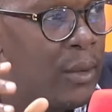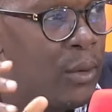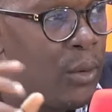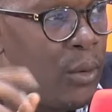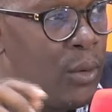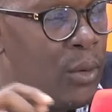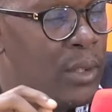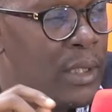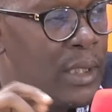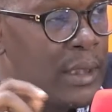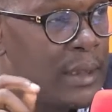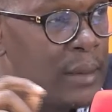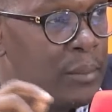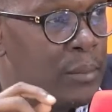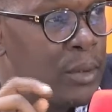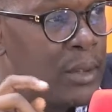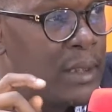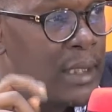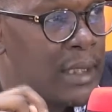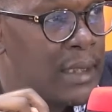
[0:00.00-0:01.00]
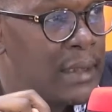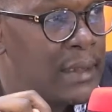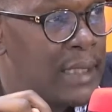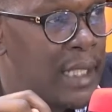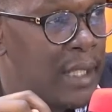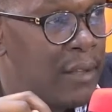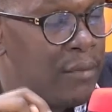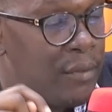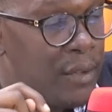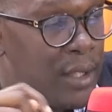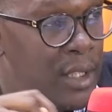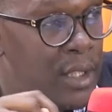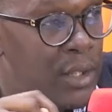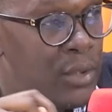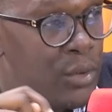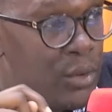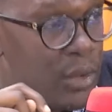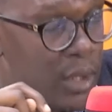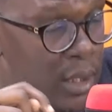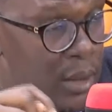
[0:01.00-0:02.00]
all the tributaries that feed
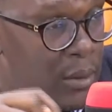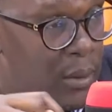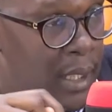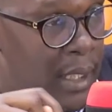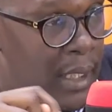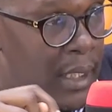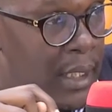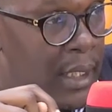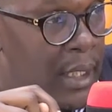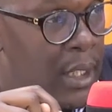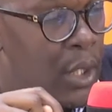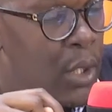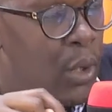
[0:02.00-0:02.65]
into the Thwake,